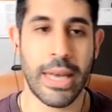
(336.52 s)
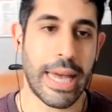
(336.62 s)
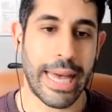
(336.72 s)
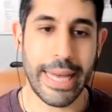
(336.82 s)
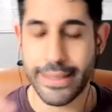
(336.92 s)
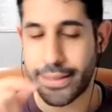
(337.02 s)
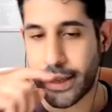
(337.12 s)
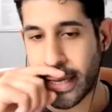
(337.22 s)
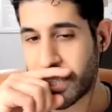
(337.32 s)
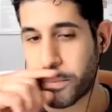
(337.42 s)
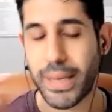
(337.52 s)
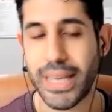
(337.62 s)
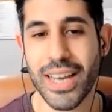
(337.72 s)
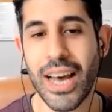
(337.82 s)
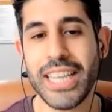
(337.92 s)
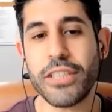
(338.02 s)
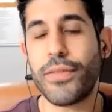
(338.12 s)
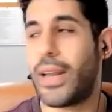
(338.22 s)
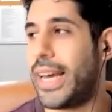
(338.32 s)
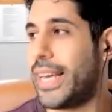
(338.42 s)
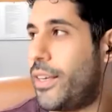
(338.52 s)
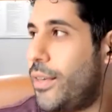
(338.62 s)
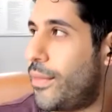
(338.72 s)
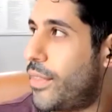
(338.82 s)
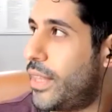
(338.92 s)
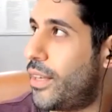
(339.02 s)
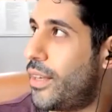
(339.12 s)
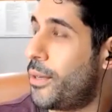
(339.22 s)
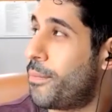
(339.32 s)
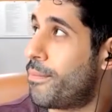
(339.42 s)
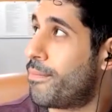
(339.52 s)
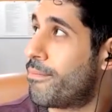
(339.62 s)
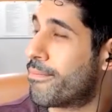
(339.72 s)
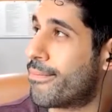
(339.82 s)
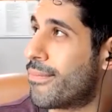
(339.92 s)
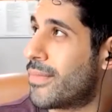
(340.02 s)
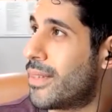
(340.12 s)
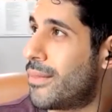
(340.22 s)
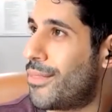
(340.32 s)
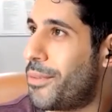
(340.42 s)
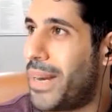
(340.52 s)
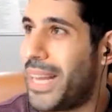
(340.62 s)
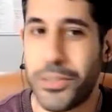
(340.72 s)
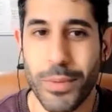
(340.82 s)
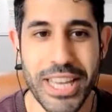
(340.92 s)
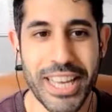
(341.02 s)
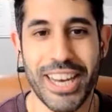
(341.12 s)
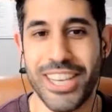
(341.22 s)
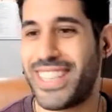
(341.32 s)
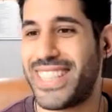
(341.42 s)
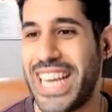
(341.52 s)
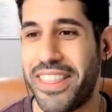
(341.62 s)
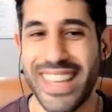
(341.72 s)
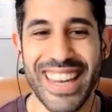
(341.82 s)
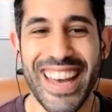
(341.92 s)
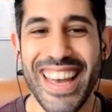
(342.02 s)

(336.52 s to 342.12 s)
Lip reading: And it's kind of like the place where you cut your teeth, you know,